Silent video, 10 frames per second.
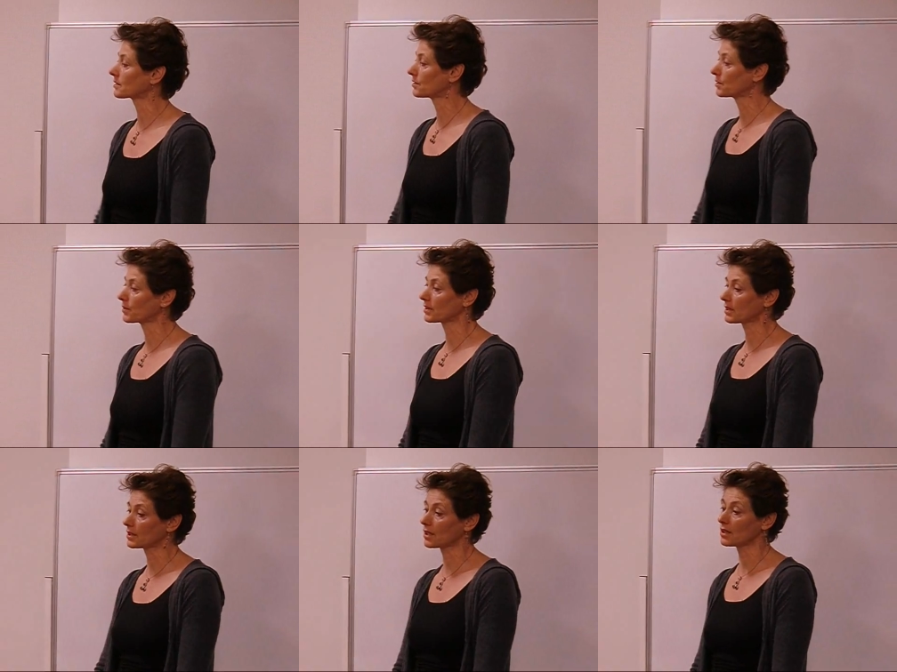to do
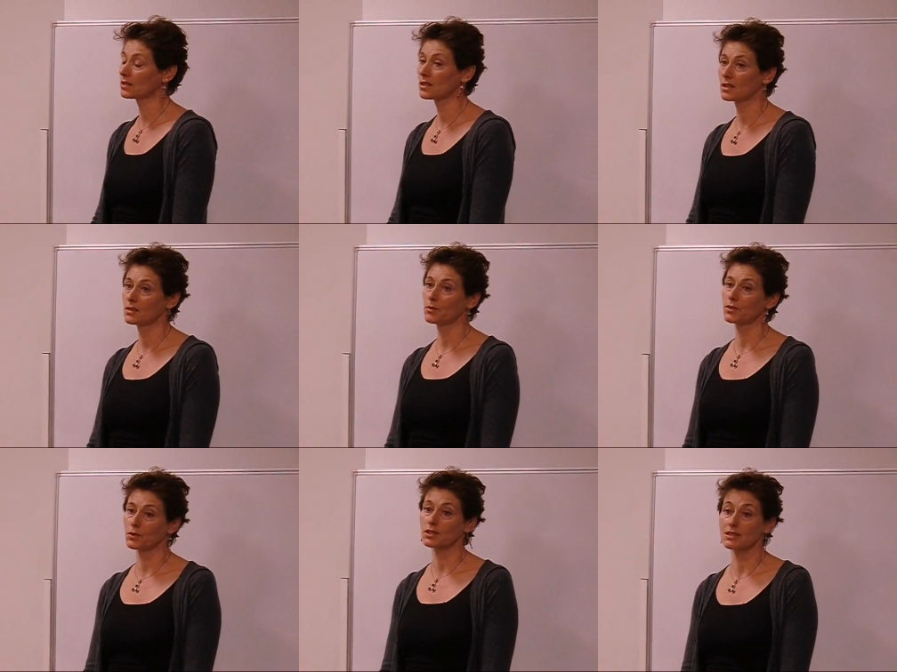with
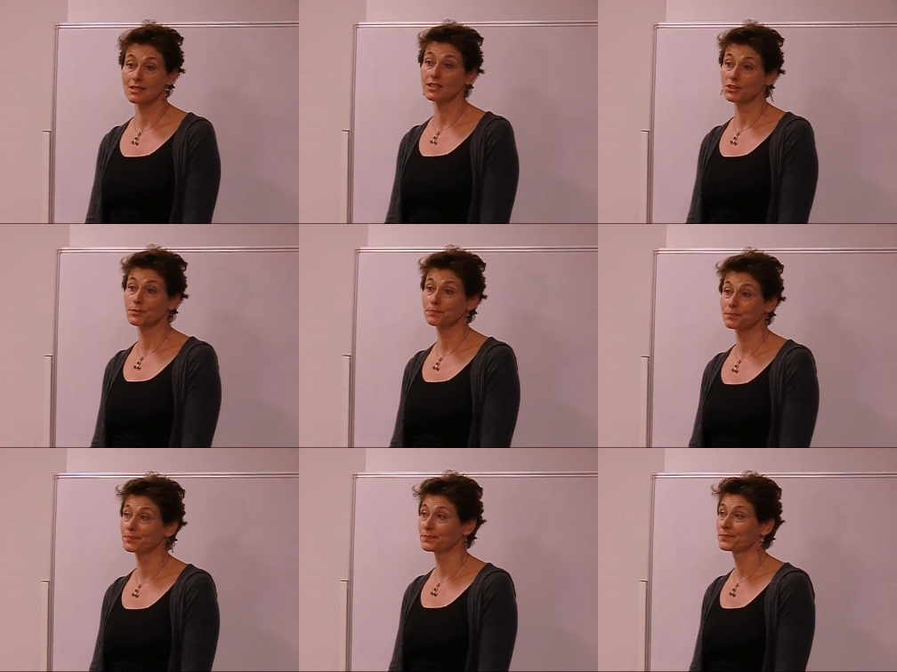the organization.
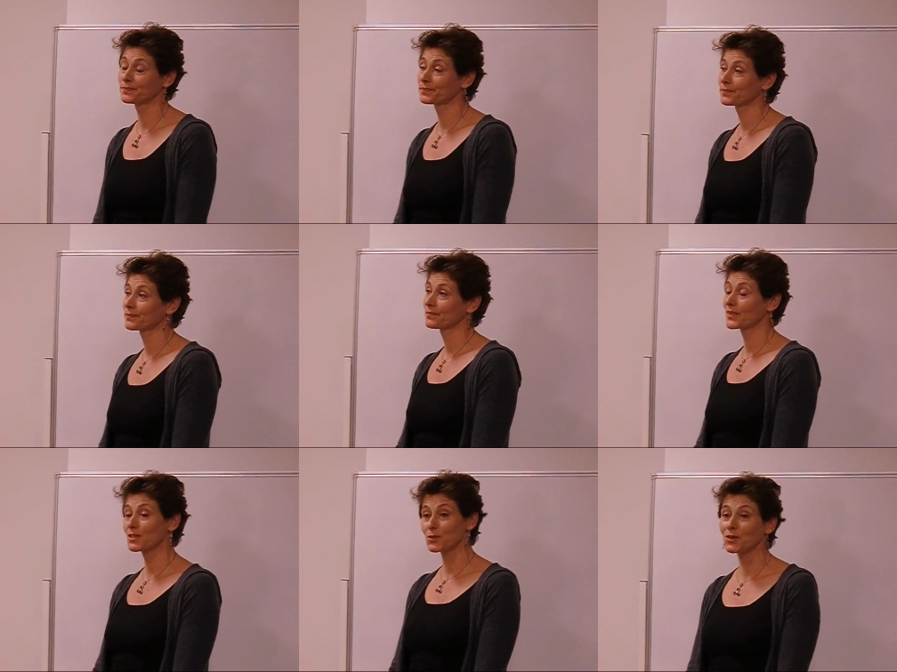
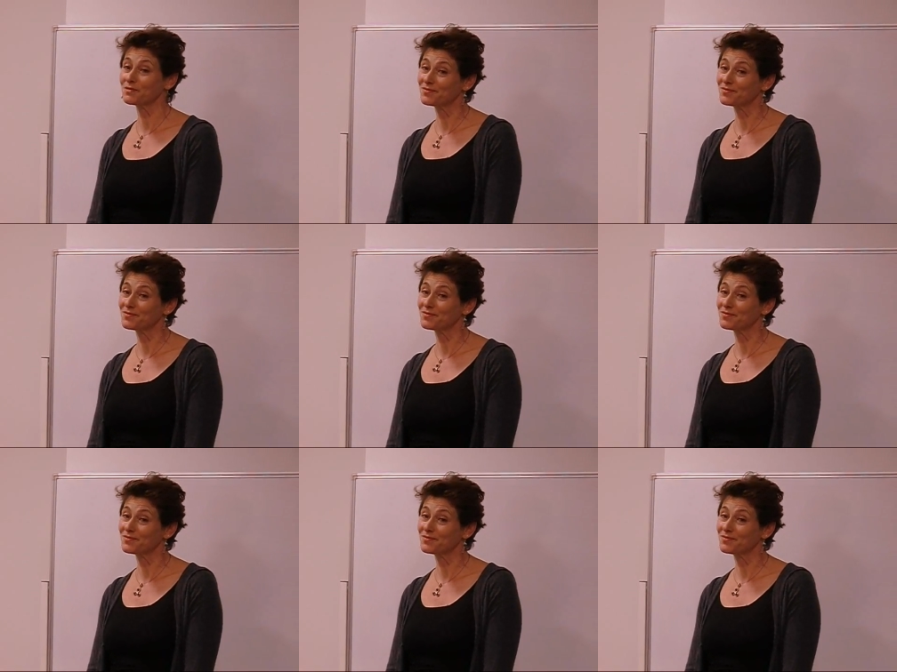That's all.